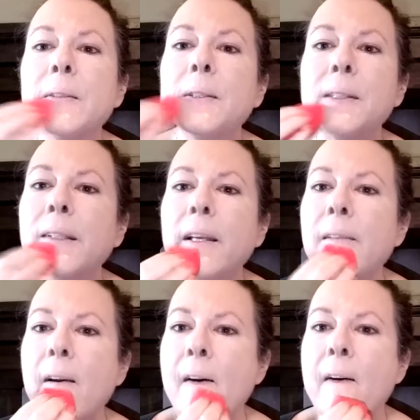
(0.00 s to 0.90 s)

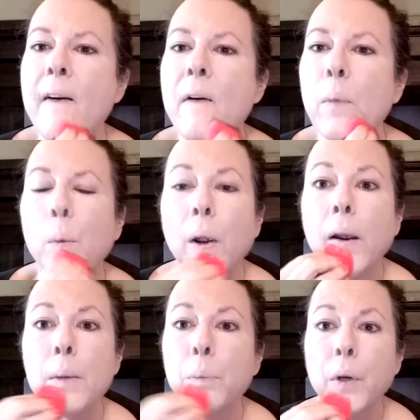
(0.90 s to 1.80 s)
sit where
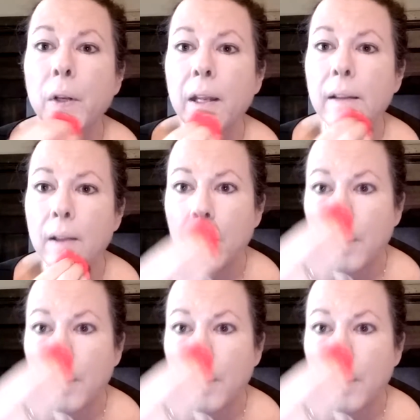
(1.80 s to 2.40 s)
I put it.